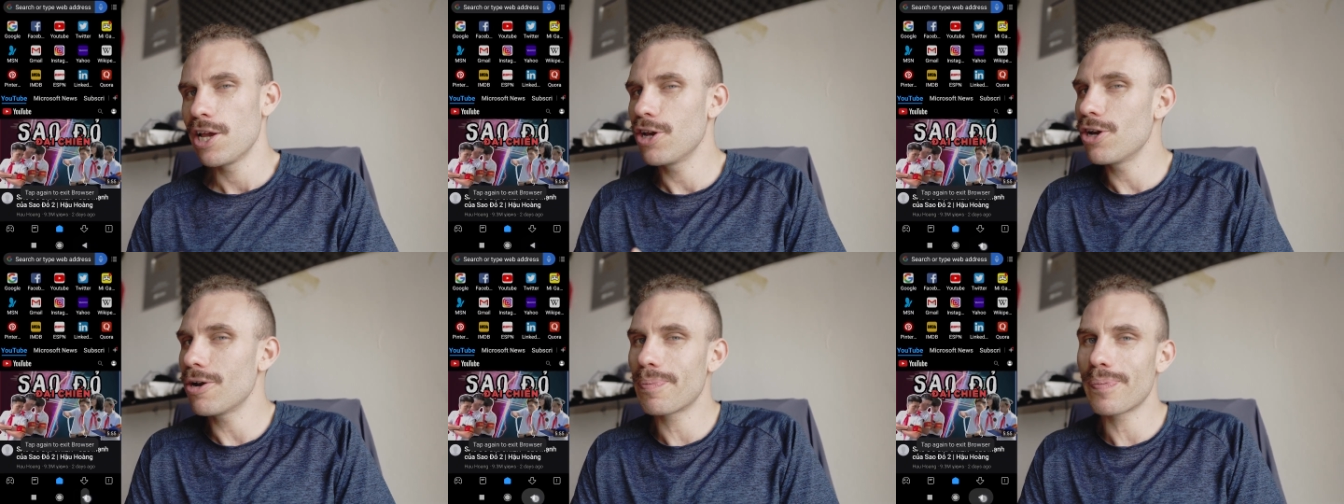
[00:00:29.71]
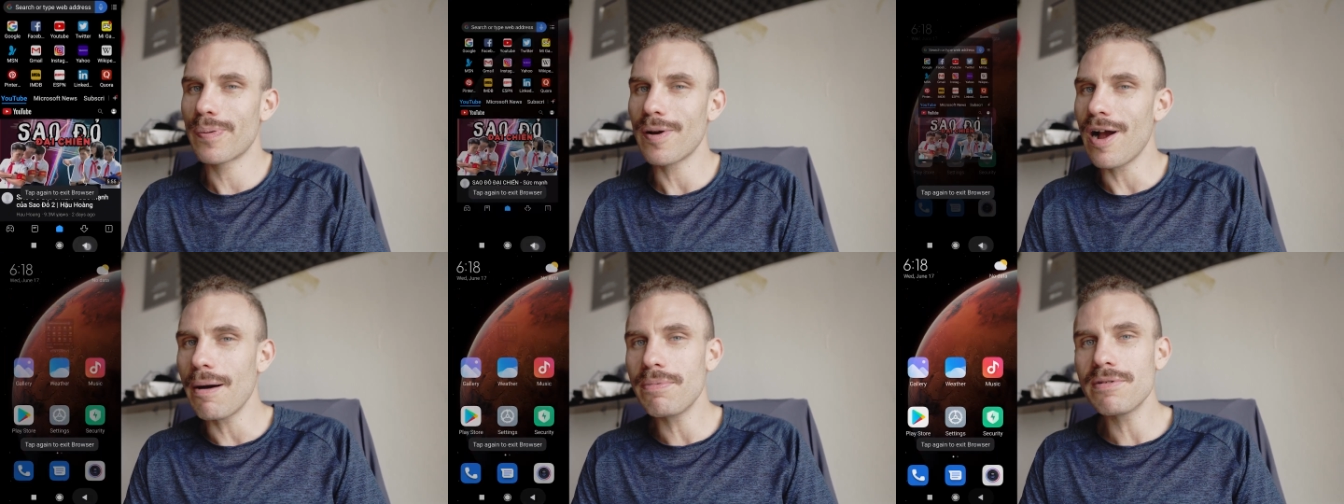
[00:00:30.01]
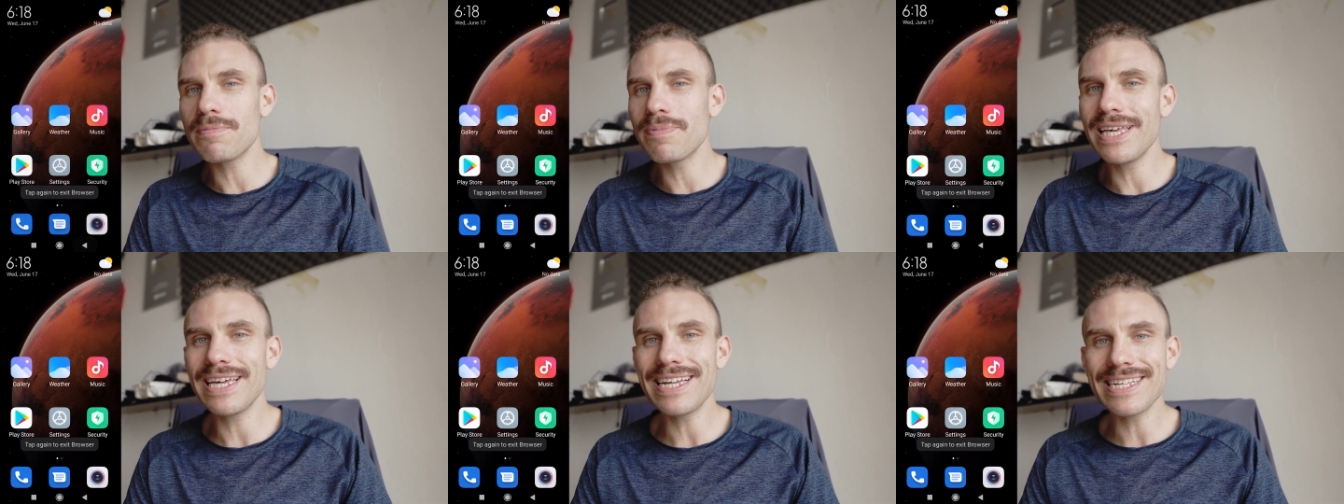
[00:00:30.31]
you're
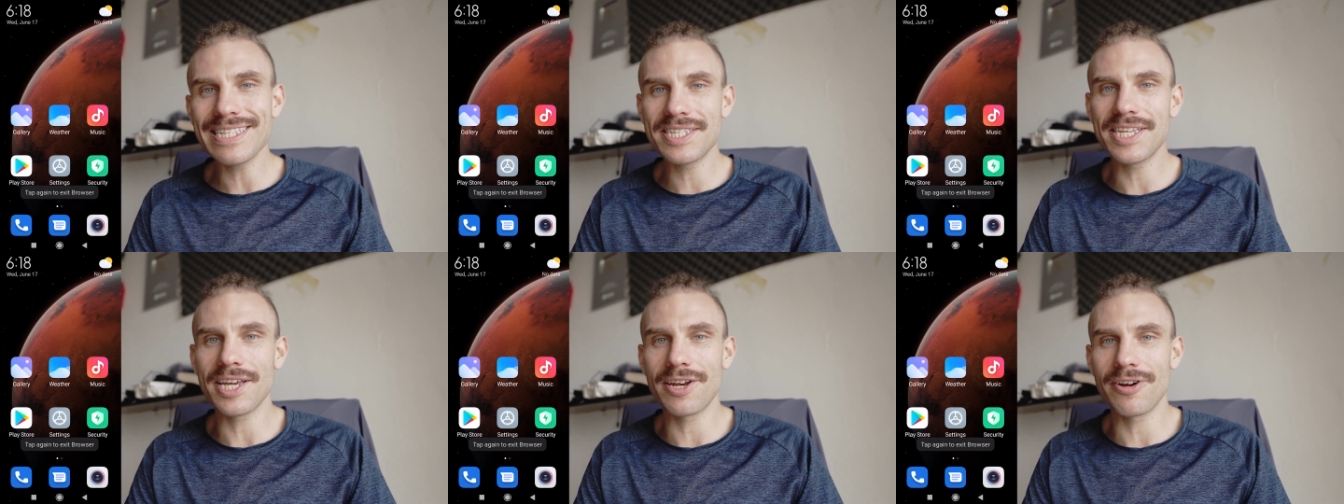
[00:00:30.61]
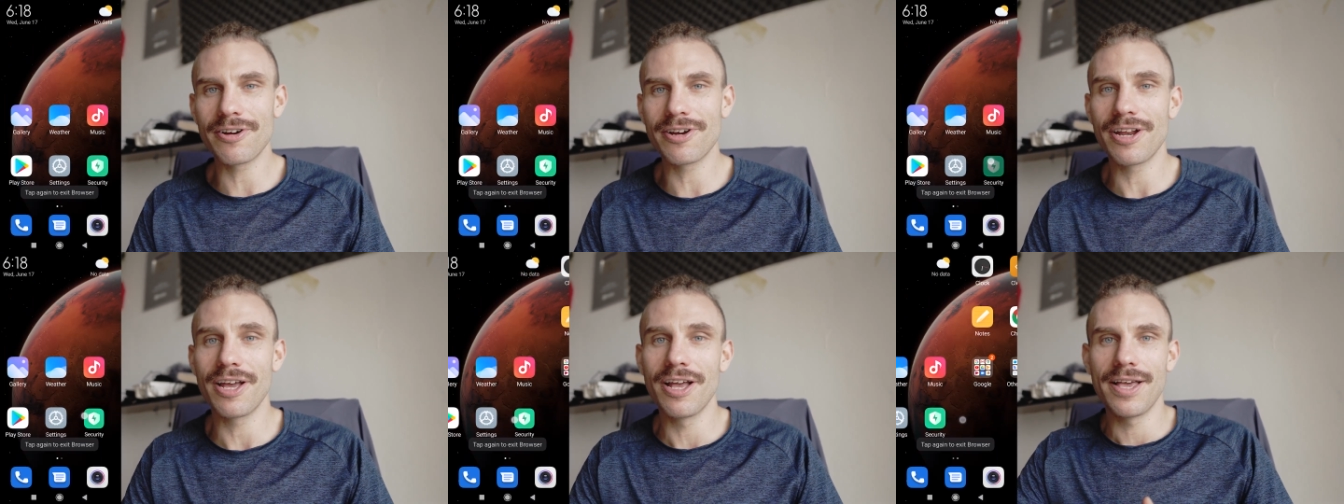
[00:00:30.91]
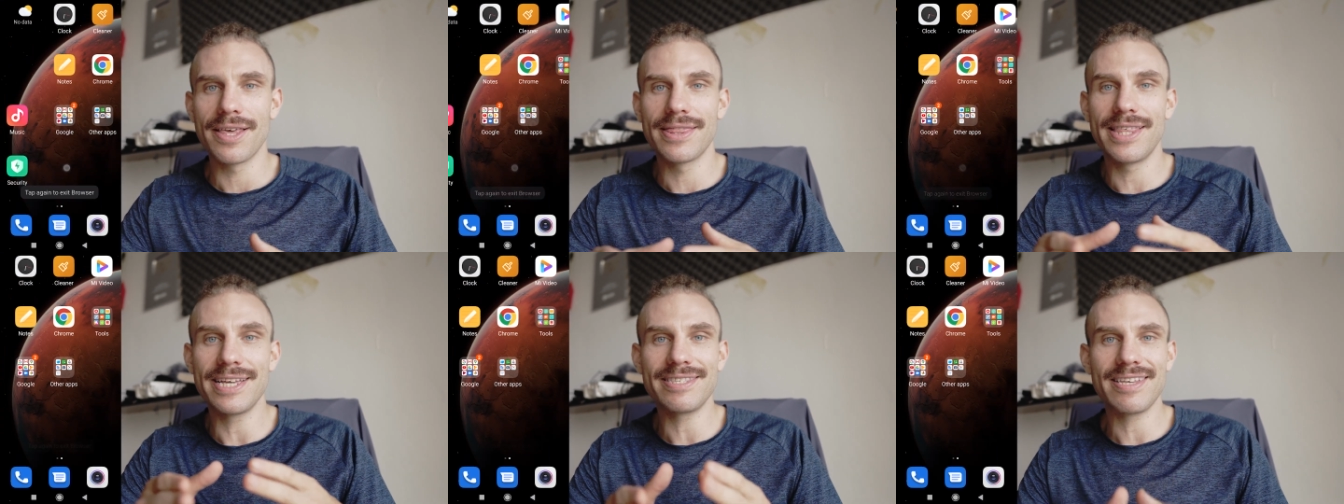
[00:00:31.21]
probably considered
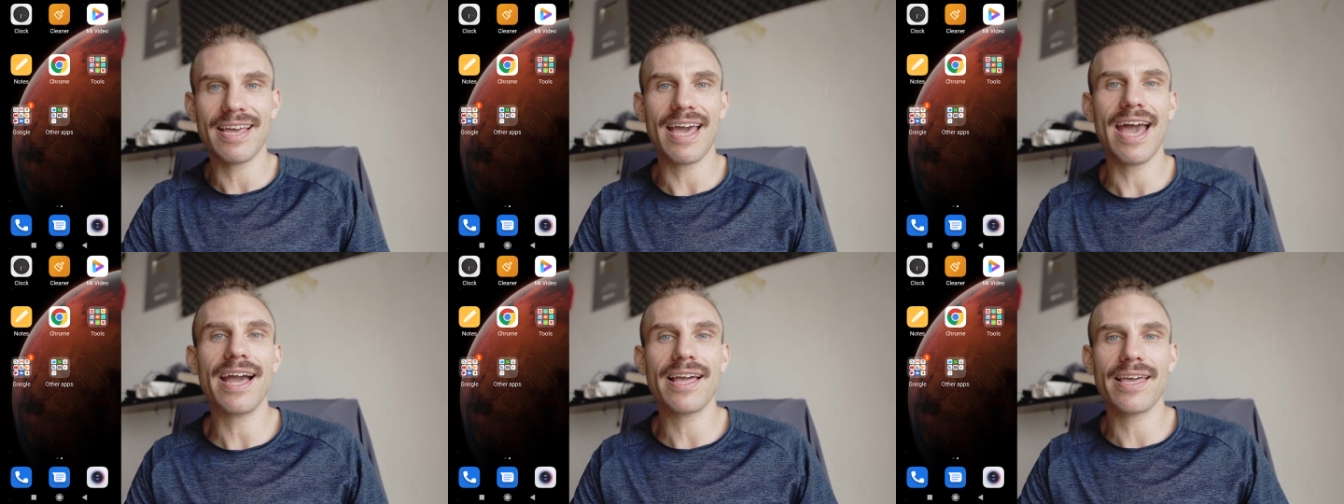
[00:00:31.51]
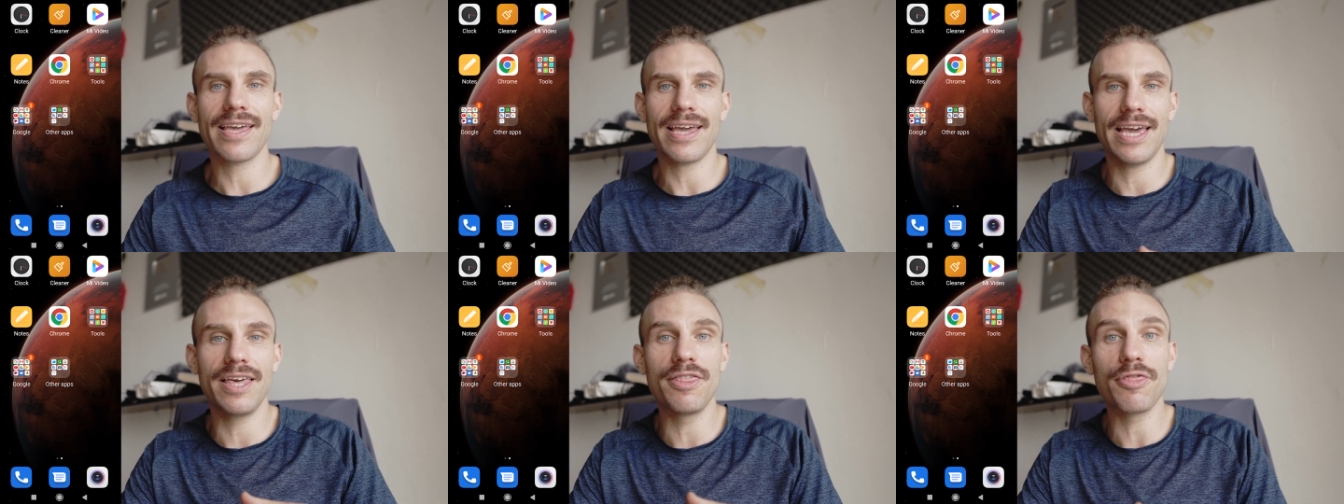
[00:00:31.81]
the tech